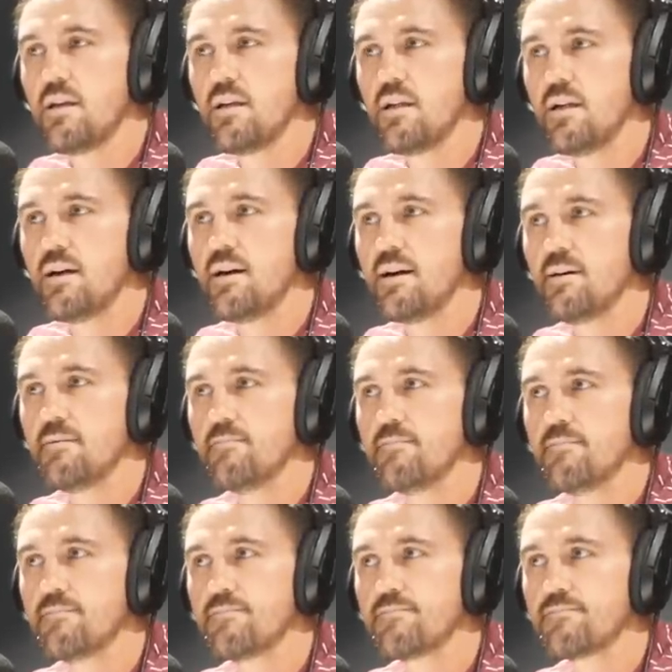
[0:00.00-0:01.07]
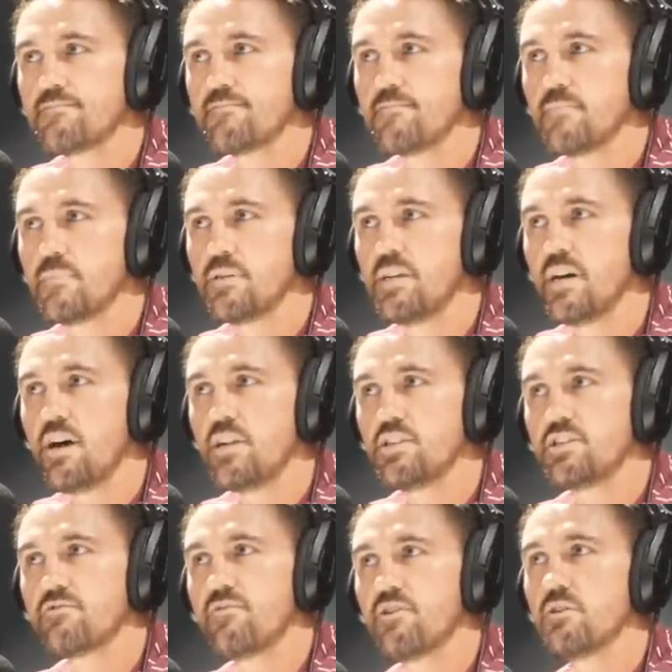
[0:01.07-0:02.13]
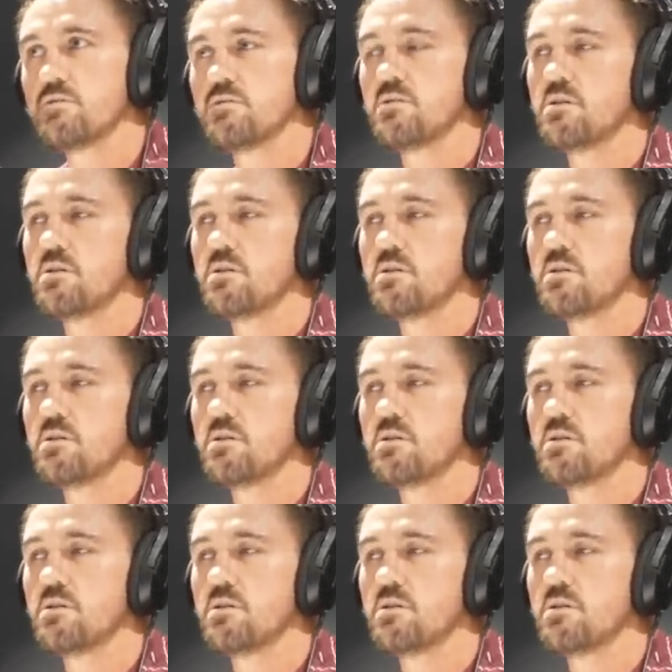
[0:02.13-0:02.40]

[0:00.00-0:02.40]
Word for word: Um, yeah, I just felt